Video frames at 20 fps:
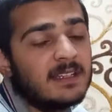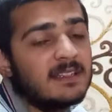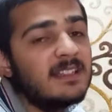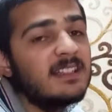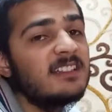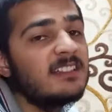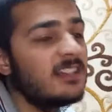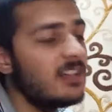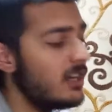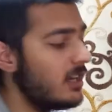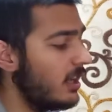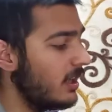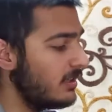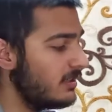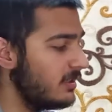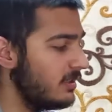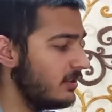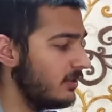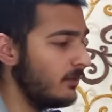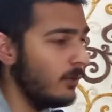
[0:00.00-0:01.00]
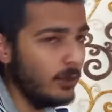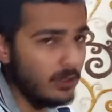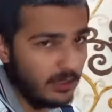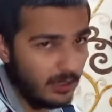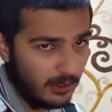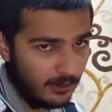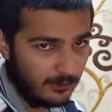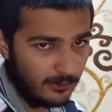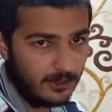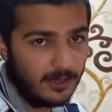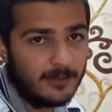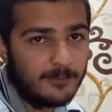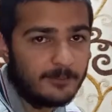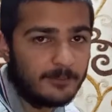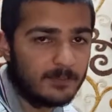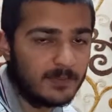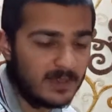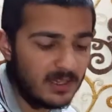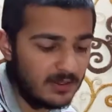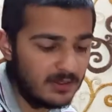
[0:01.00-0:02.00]
6 karchis of water. Okay.
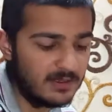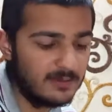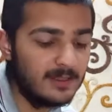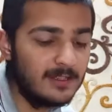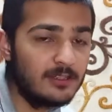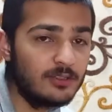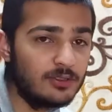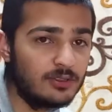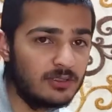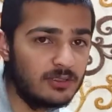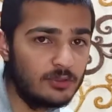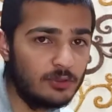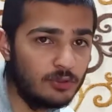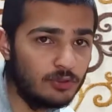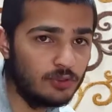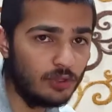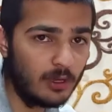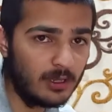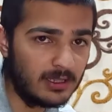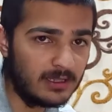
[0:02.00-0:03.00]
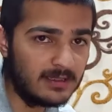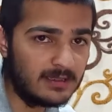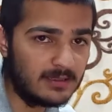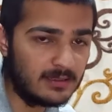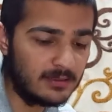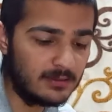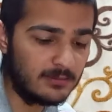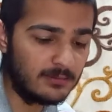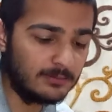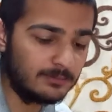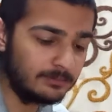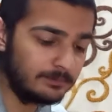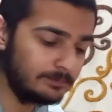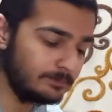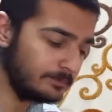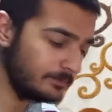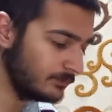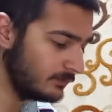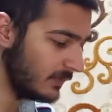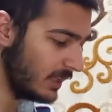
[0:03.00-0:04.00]
Similarly, 2 chocolates.
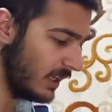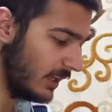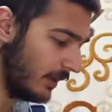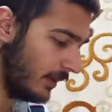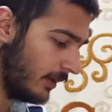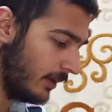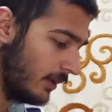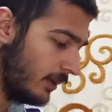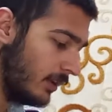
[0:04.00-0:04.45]
Here.